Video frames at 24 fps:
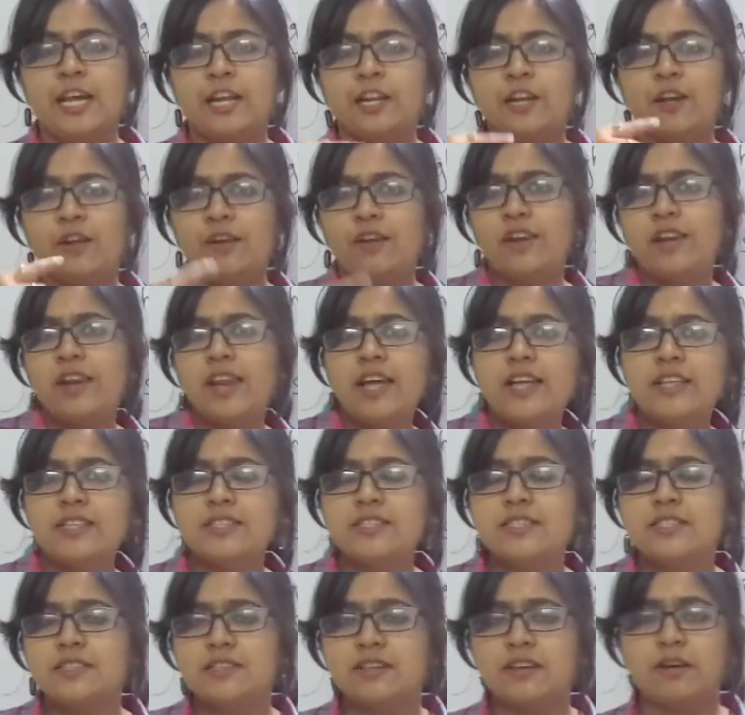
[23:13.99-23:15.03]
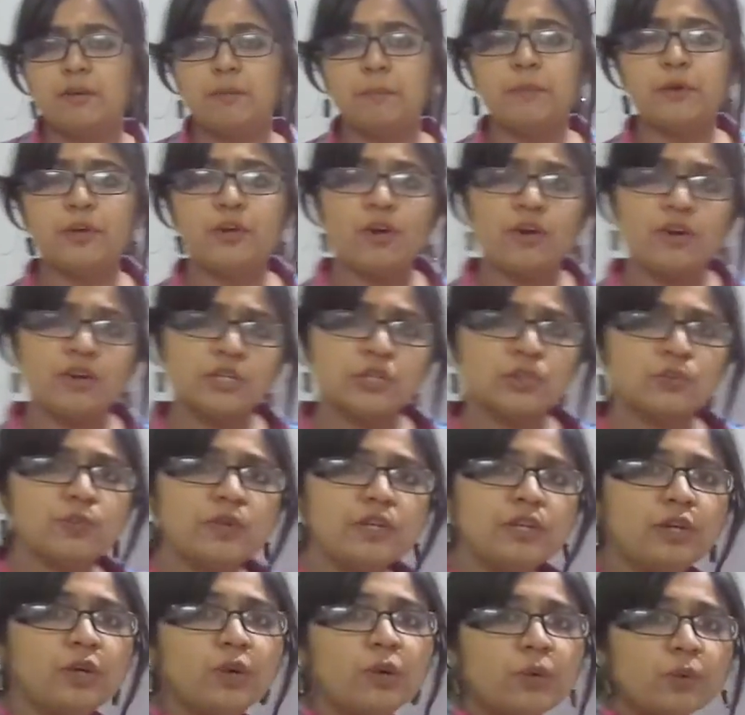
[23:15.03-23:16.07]
Now let's, because we
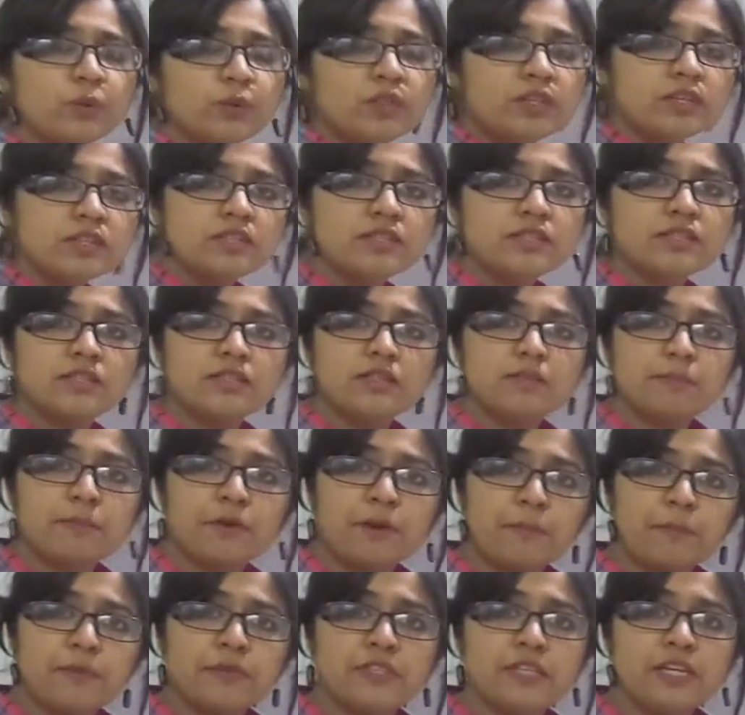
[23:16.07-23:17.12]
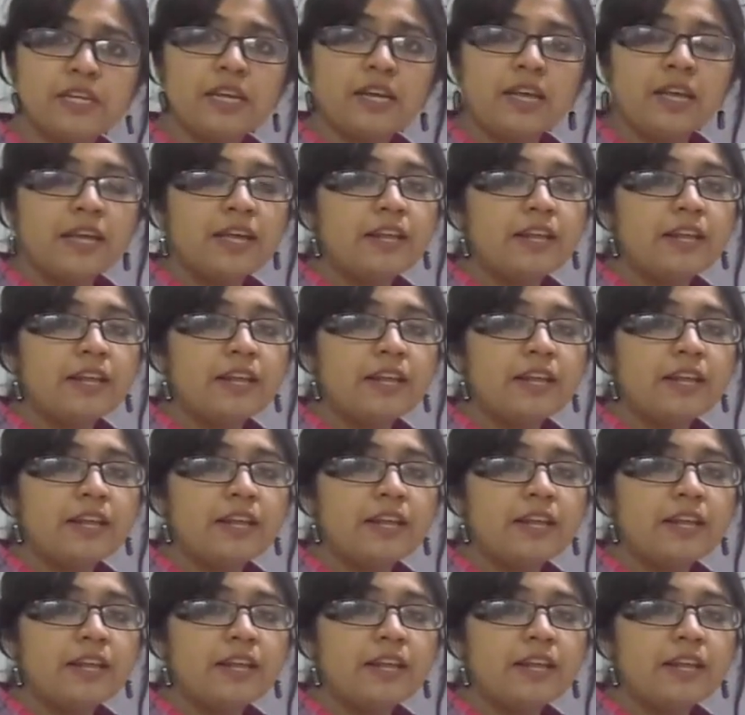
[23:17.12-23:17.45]
know this property,